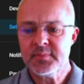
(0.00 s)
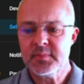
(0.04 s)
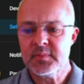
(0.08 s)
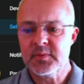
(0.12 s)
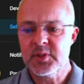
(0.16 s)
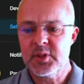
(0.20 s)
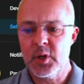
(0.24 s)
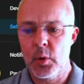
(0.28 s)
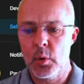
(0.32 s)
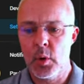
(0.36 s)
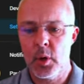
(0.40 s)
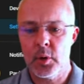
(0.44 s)

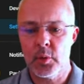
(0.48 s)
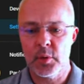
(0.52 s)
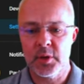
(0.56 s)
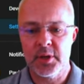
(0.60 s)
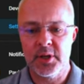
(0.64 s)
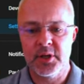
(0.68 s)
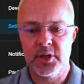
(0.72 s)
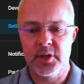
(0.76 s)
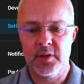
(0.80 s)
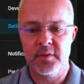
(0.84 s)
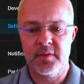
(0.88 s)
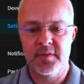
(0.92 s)
So what I want to
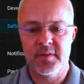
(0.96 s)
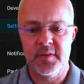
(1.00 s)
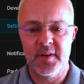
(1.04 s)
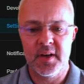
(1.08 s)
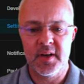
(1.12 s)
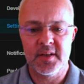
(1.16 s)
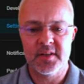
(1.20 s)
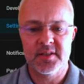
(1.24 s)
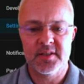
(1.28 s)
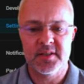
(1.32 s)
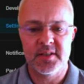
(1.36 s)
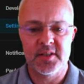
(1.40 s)
do
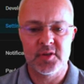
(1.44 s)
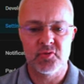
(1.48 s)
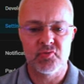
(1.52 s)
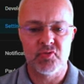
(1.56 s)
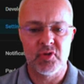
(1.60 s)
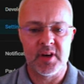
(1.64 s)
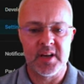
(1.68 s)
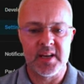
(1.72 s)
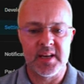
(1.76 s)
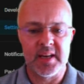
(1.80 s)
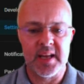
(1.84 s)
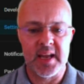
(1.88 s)
first is
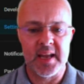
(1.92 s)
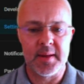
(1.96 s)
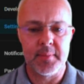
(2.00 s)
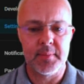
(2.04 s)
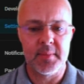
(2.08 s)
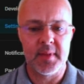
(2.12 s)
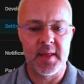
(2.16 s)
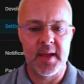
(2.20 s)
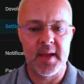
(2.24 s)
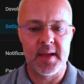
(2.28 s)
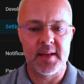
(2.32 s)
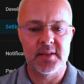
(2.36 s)
rename
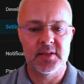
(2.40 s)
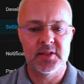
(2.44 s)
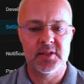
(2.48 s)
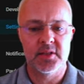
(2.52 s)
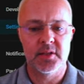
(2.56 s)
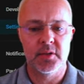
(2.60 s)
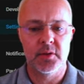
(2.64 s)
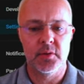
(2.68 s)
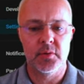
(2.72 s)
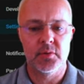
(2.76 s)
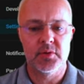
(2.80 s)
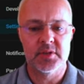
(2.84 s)
that
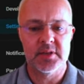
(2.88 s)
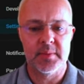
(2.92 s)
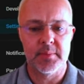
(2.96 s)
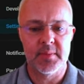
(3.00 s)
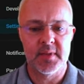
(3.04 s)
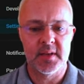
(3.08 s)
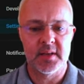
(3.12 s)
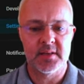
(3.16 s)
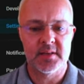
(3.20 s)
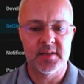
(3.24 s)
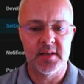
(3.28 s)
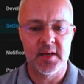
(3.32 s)
to
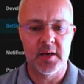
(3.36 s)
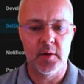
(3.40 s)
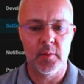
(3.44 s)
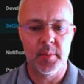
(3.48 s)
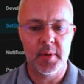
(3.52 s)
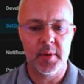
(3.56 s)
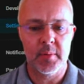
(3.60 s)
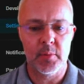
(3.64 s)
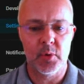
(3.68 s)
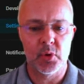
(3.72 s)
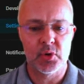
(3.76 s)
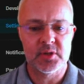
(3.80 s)
something that's a little
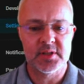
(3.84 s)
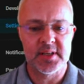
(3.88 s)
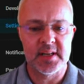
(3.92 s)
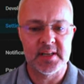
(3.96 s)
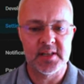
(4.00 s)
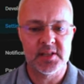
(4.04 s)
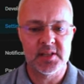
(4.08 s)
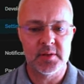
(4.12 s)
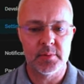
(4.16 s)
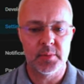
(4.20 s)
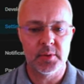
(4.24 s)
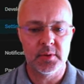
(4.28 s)
bit more
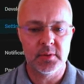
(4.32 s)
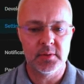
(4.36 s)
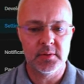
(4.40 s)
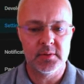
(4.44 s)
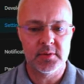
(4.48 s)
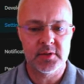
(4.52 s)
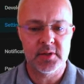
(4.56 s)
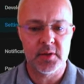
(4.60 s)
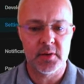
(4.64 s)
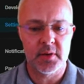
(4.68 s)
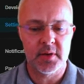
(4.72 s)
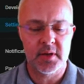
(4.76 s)
sensible,
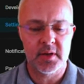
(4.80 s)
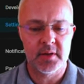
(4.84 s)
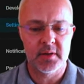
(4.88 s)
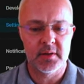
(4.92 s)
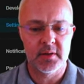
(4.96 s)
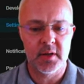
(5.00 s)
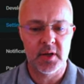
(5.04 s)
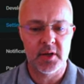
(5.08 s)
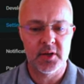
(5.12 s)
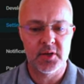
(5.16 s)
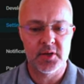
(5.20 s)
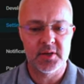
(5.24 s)
so I can
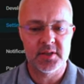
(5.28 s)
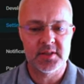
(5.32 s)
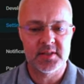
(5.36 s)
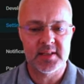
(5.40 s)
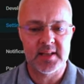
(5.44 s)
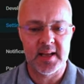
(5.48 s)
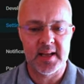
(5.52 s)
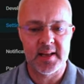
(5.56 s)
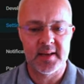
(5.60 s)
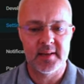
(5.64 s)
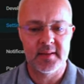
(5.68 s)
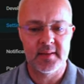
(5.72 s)

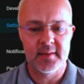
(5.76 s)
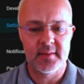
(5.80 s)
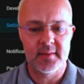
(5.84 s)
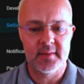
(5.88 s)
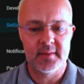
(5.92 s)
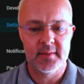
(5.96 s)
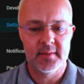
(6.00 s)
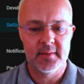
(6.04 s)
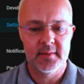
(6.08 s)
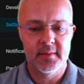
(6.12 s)
understand